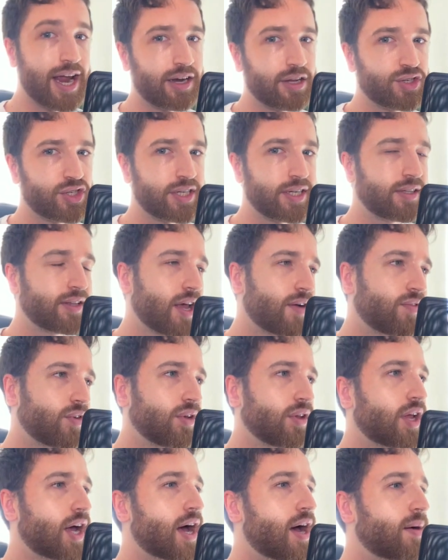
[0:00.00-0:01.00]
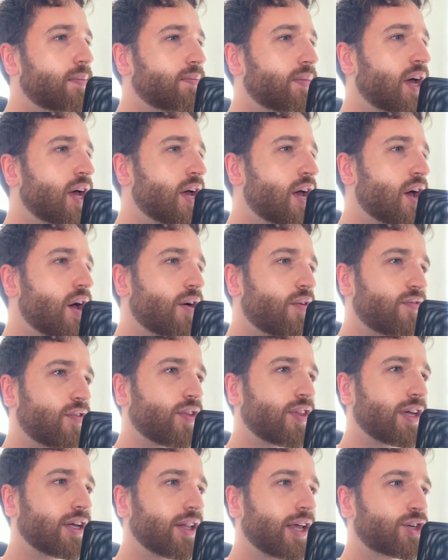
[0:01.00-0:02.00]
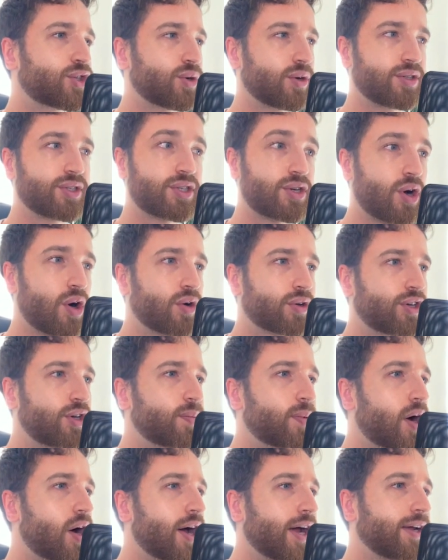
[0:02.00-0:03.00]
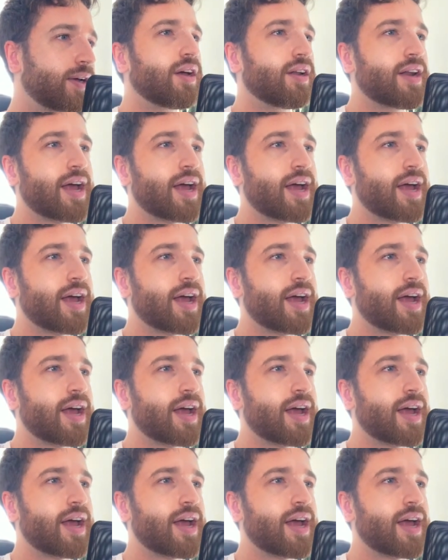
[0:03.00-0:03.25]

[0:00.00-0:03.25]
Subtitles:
energy level for the electrons to occupy.